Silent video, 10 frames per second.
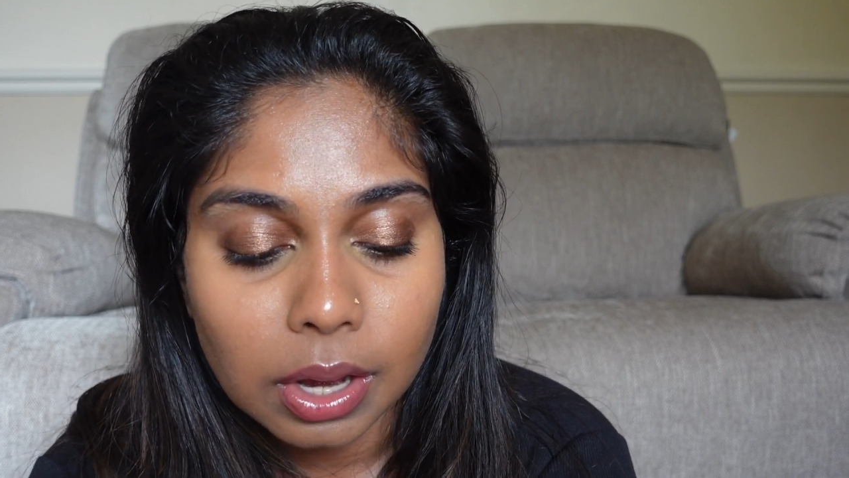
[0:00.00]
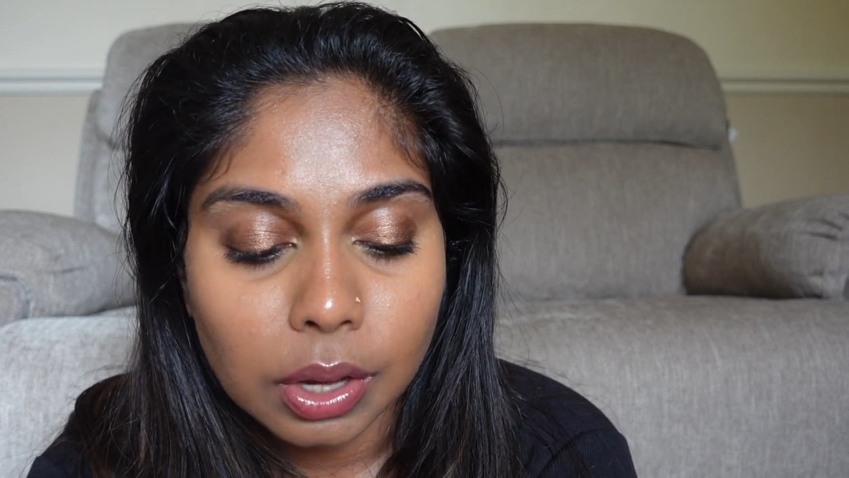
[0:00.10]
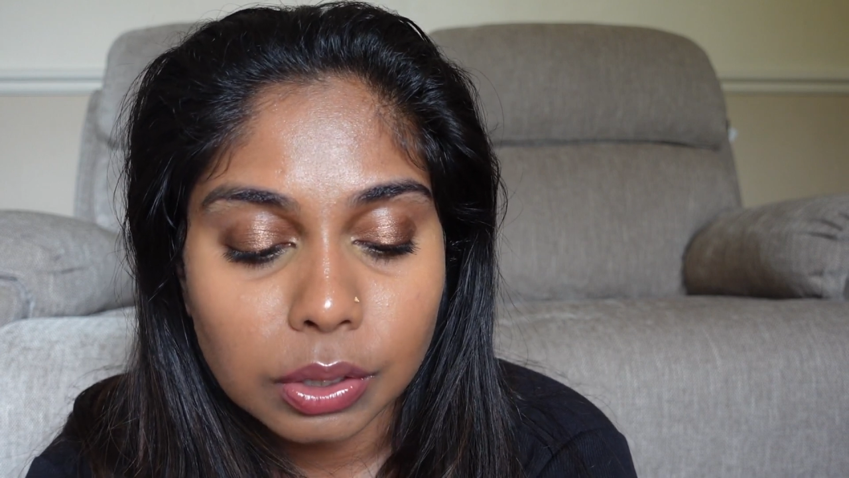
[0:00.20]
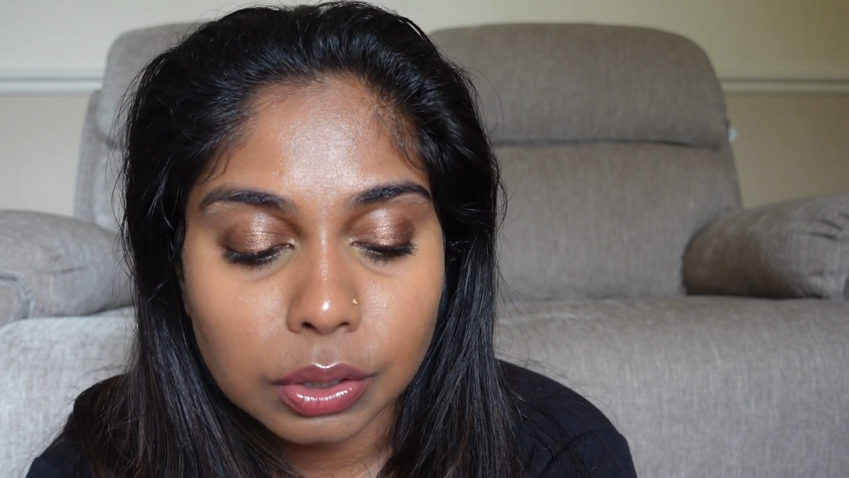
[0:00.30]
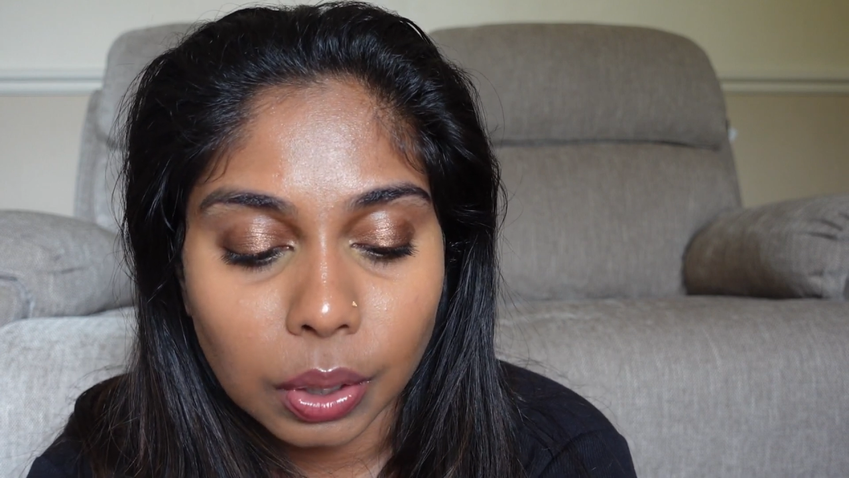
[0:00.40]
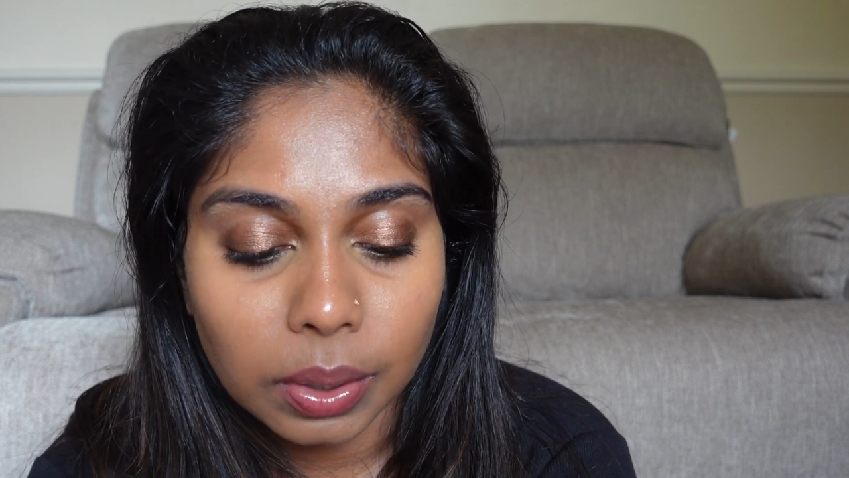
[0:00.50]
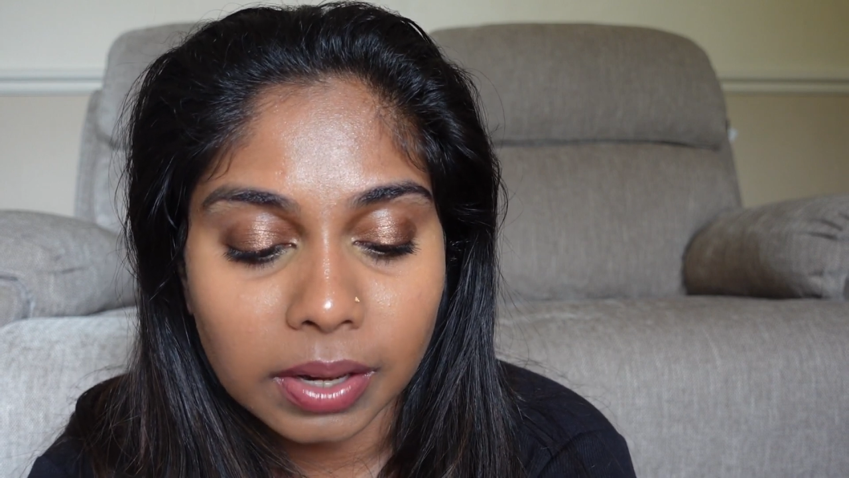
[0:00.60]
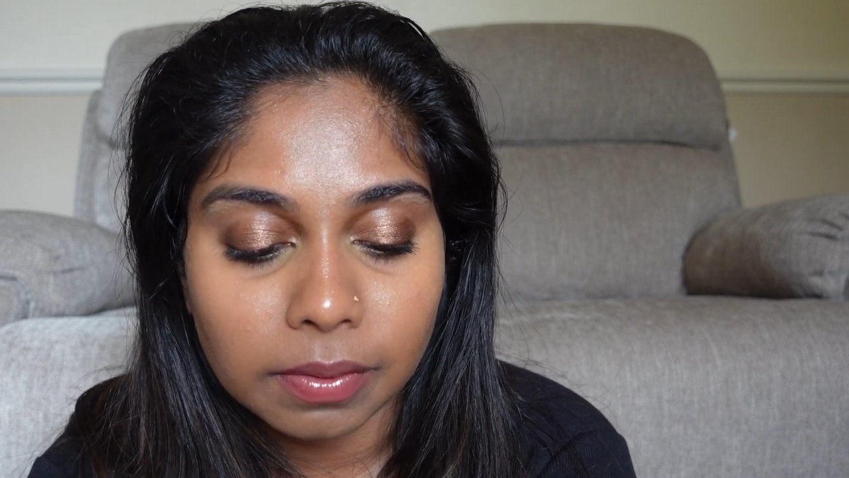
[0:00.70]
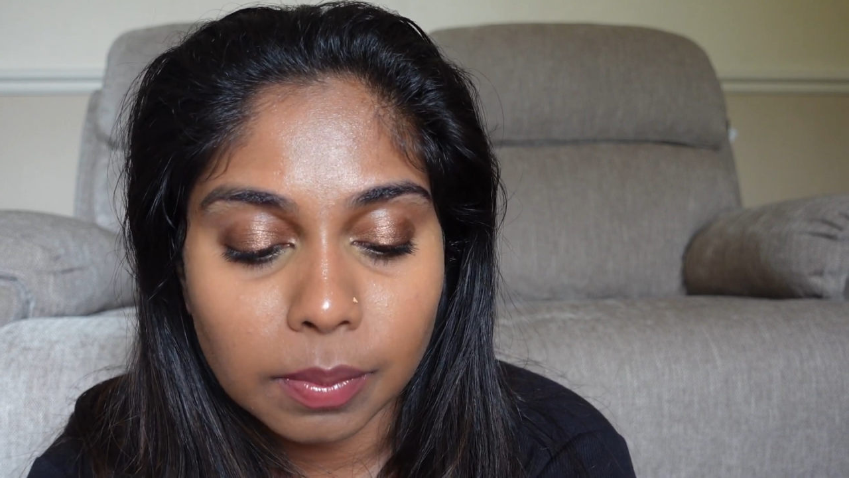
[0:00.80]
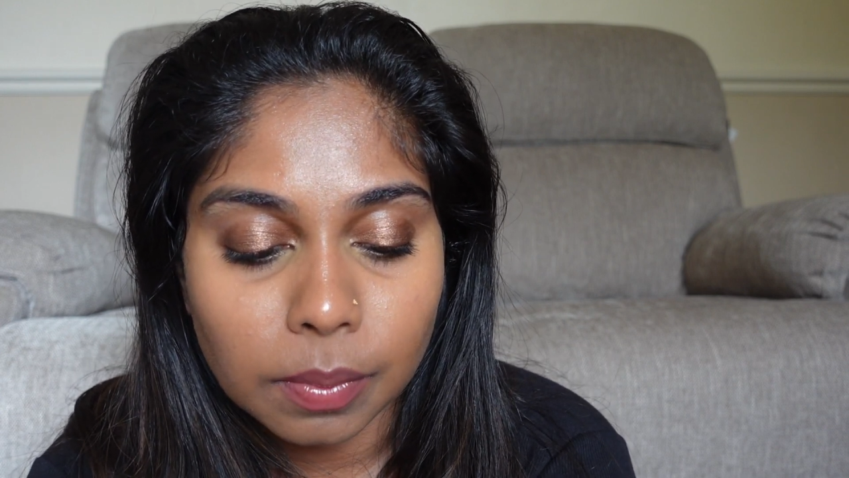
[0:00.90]
so
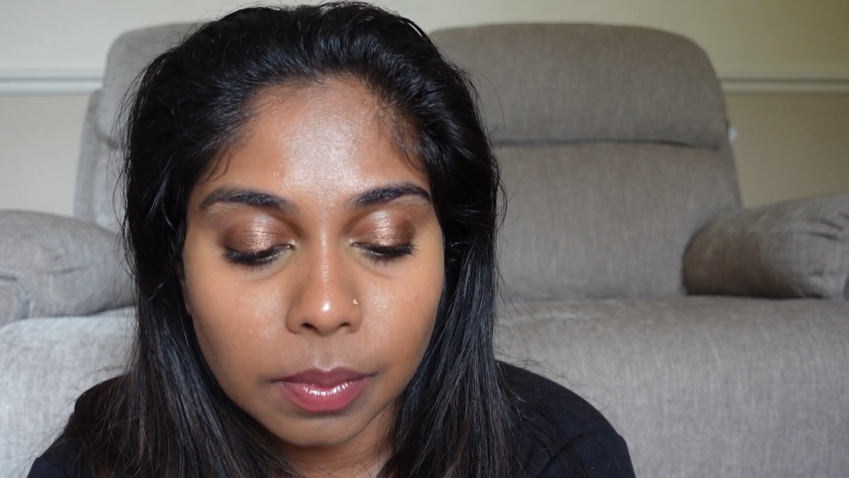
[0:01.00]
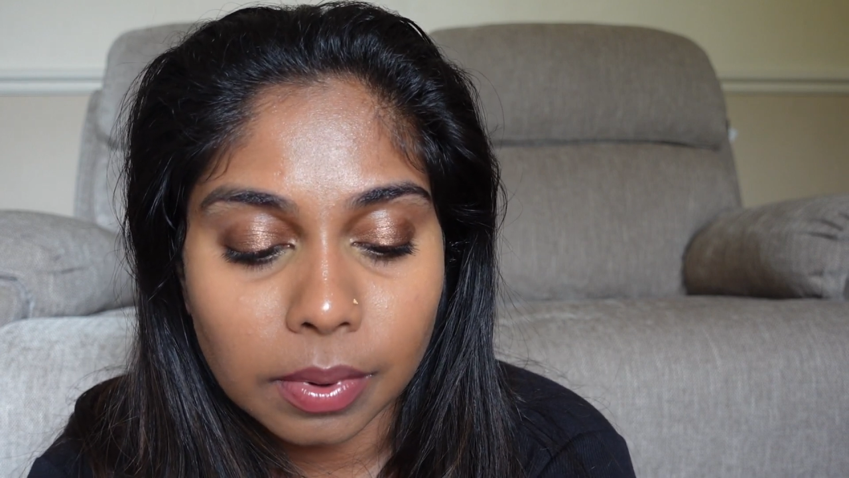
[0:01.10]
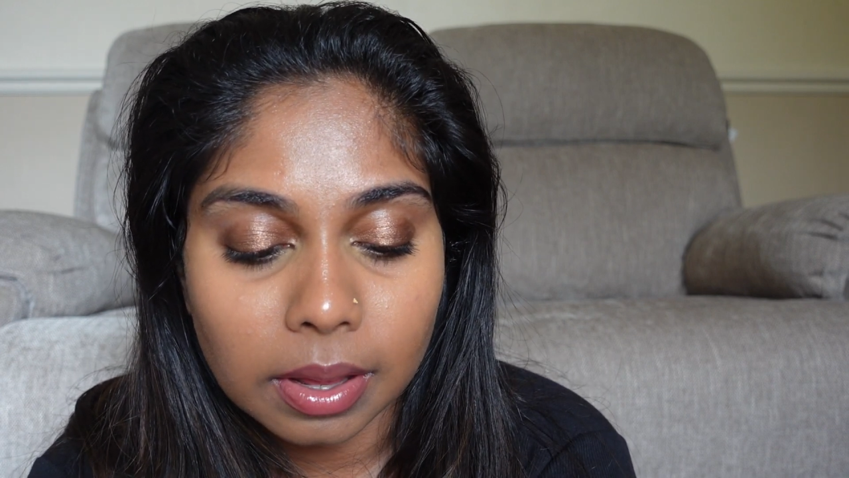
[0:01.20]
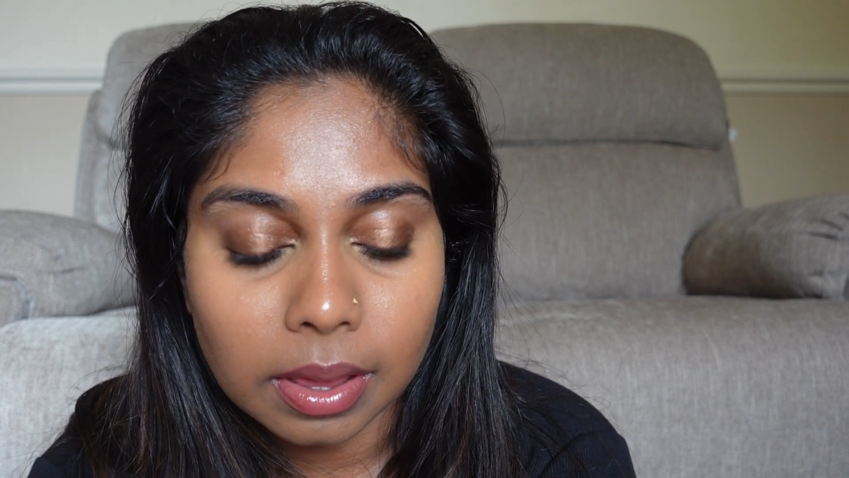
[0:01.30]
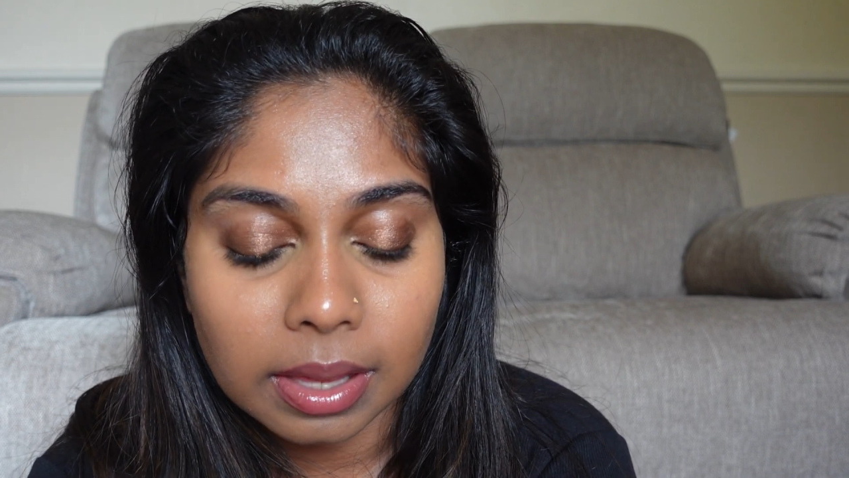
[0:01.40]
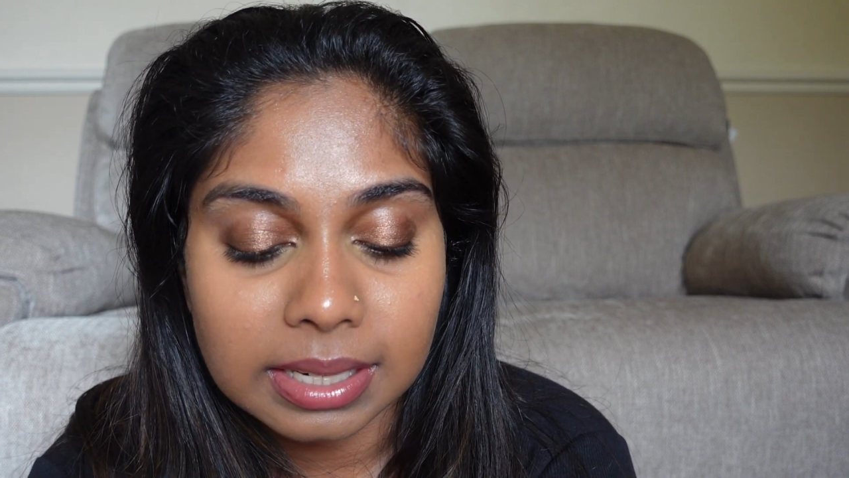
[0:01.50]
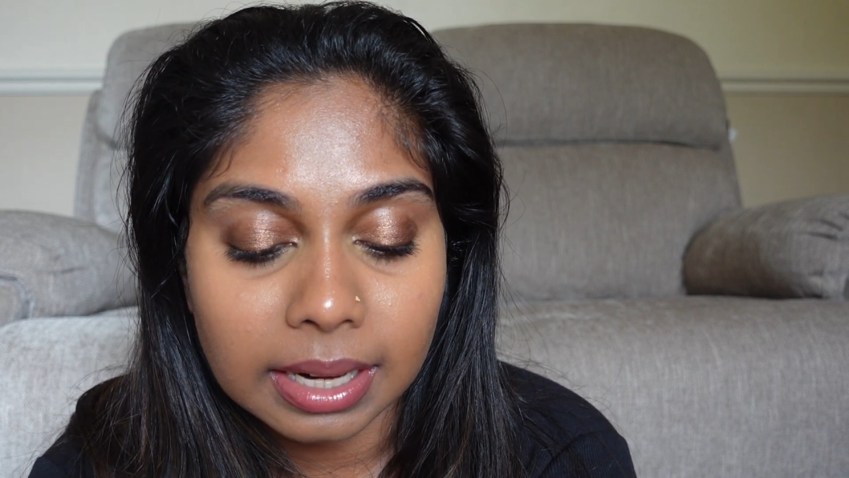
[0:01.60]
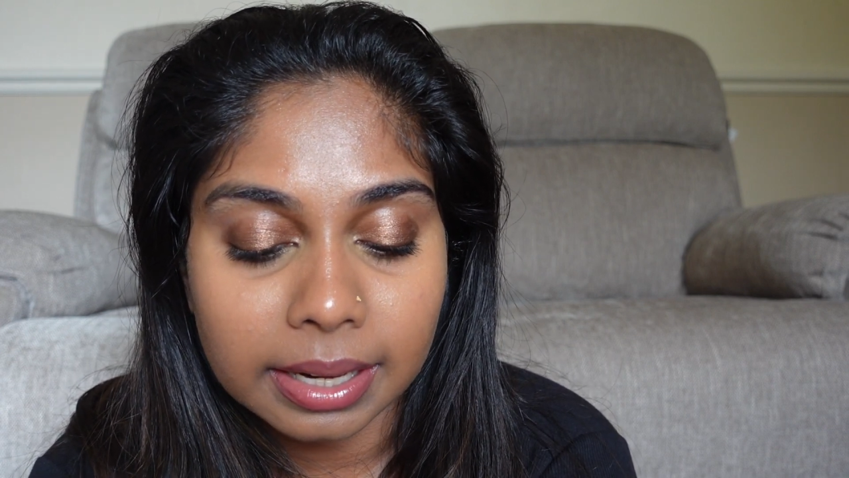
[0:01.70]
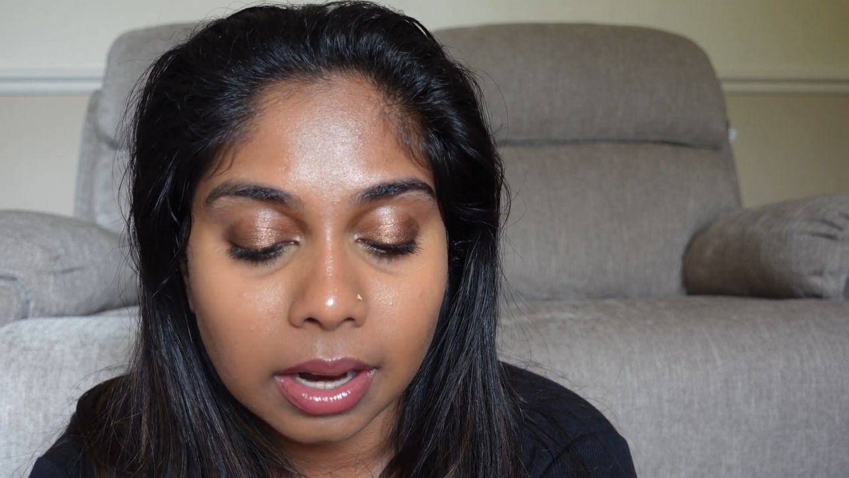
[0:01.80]
even the delicate